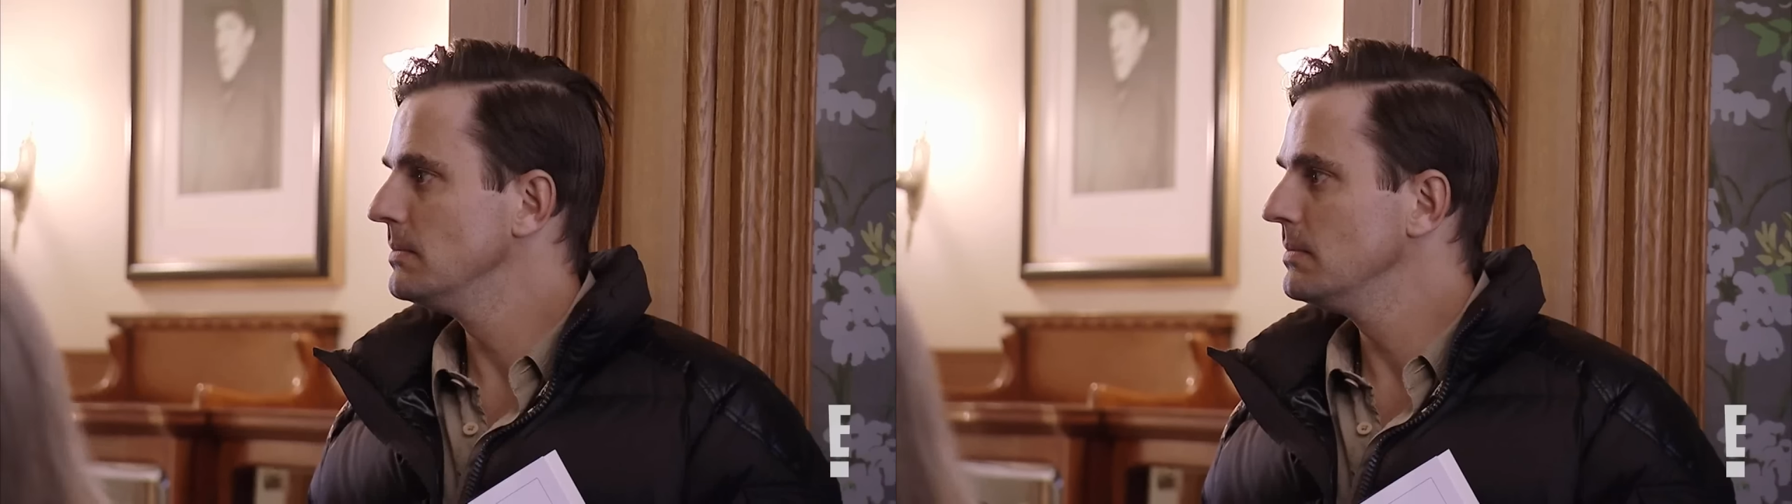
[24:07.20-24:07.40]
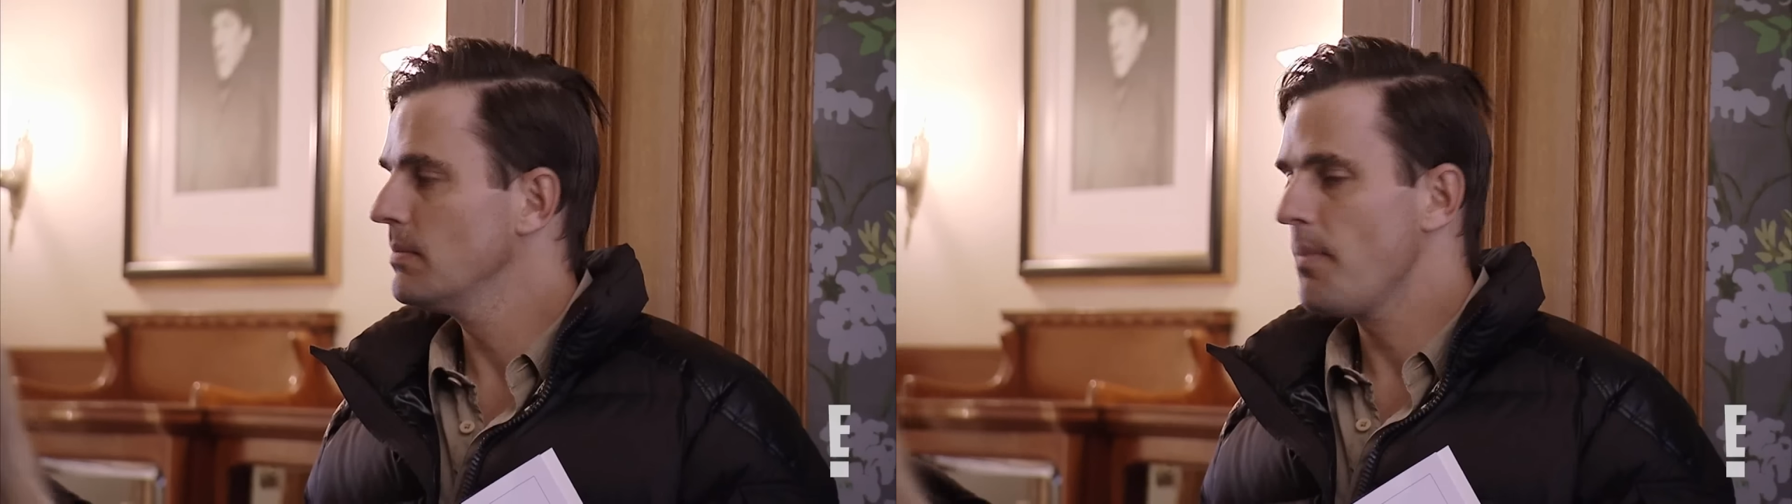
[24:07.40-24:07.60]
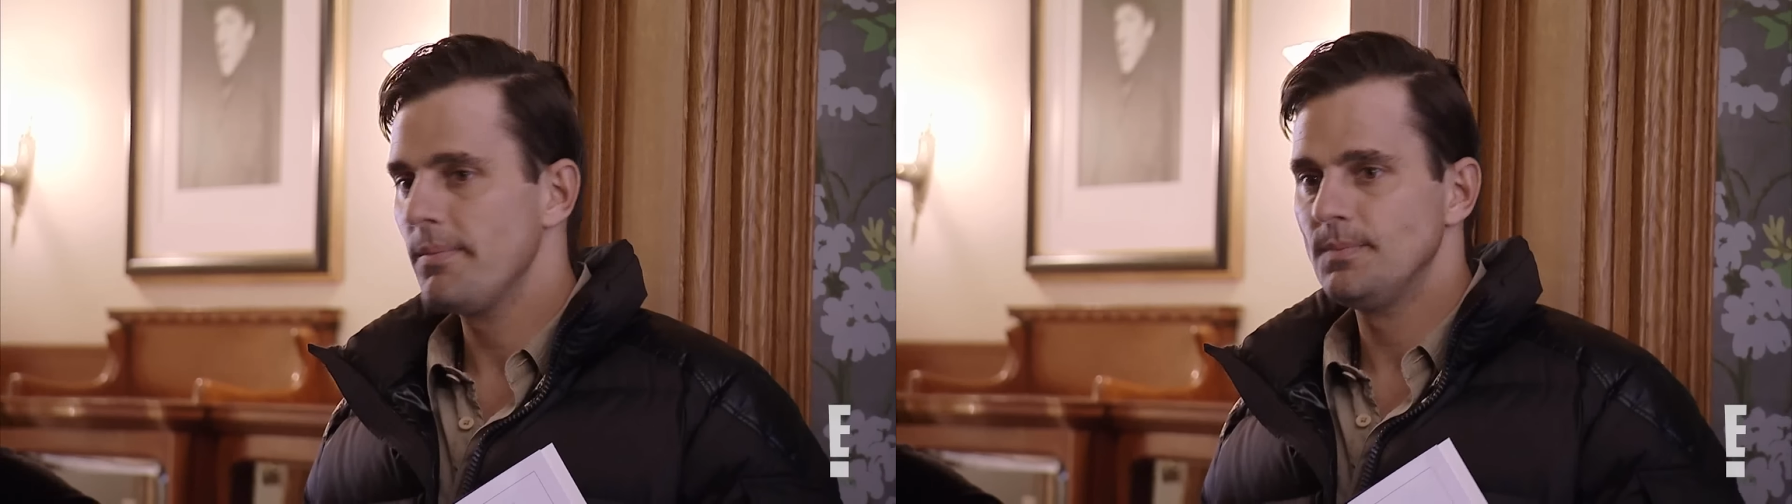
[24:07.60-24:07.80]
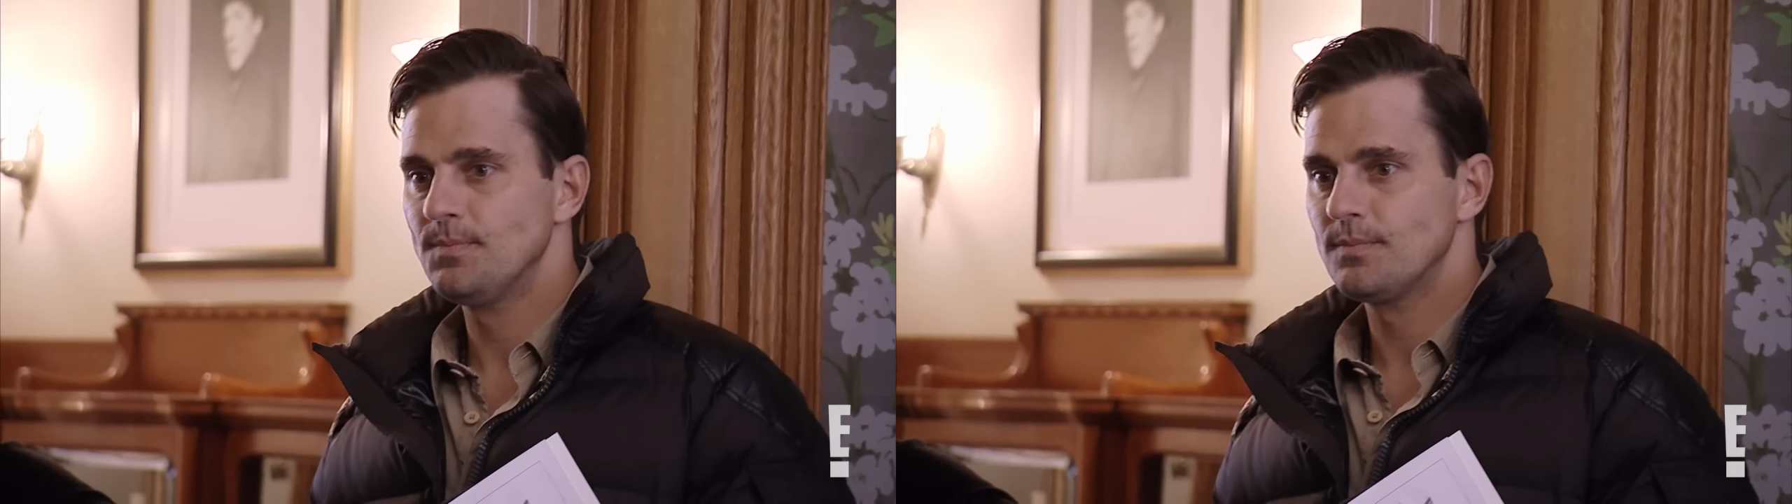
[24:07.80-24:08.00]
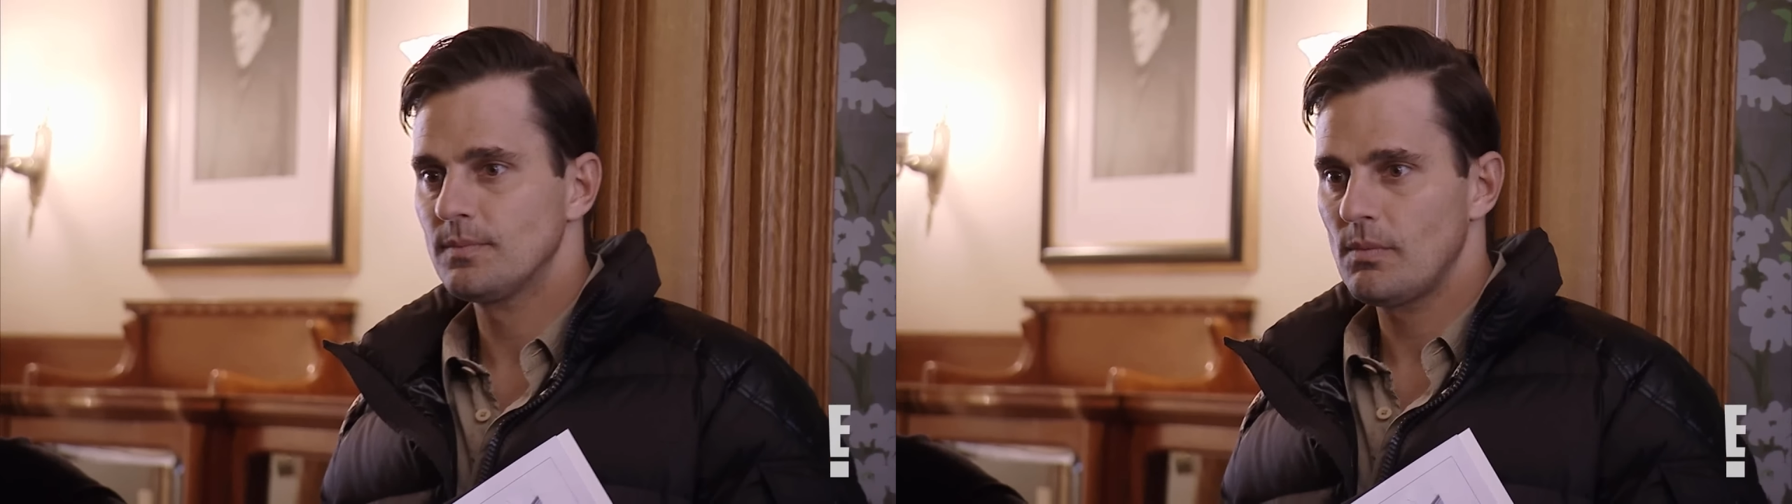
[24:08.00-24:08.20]
I love it.
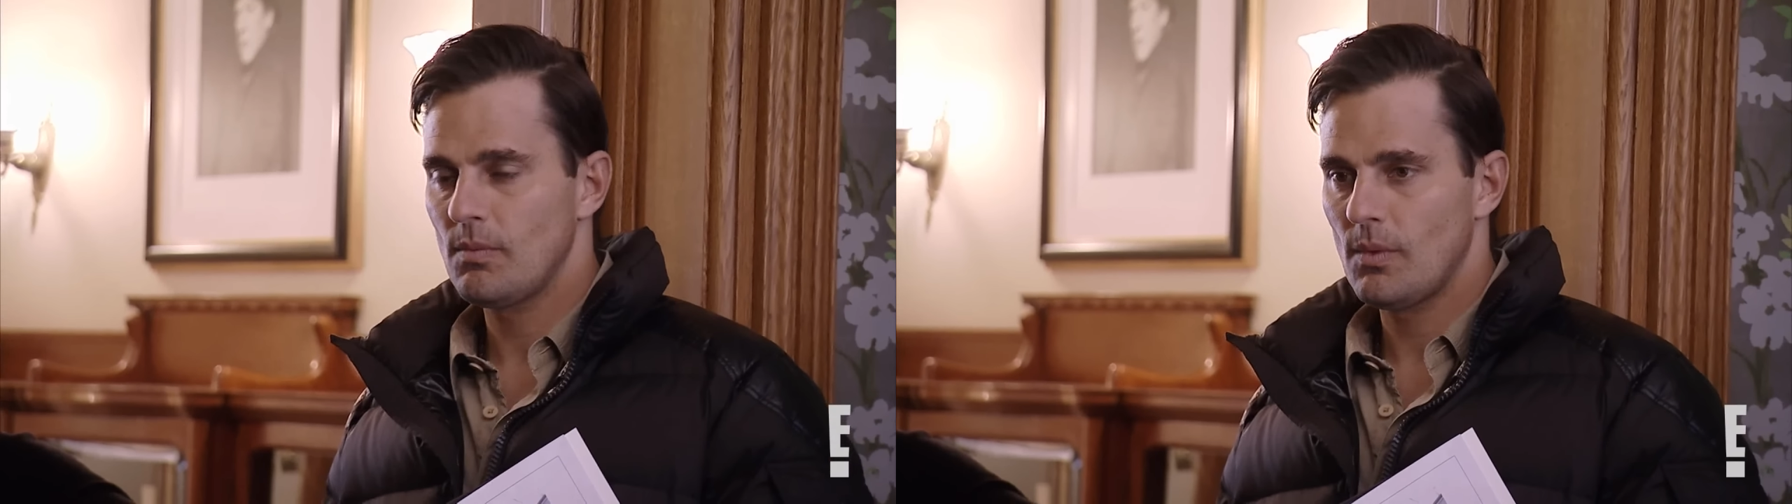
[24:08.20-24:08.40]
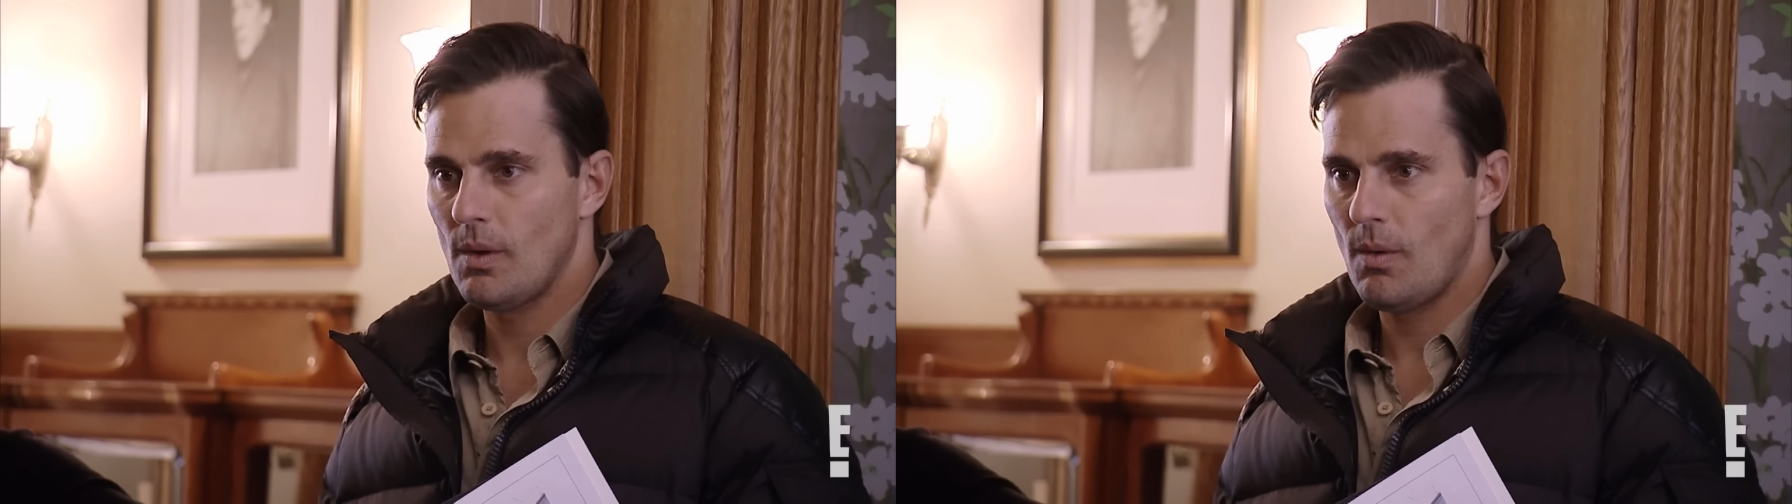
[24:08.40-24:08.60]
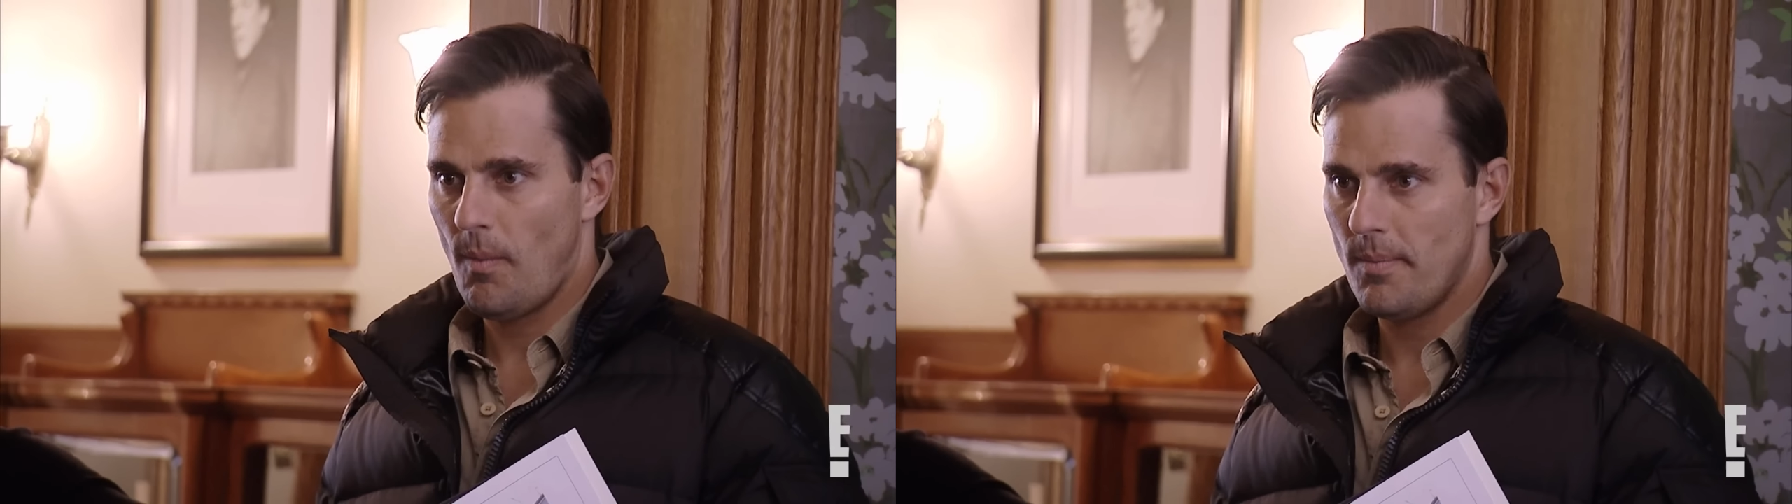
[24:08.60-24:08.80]
But hopefully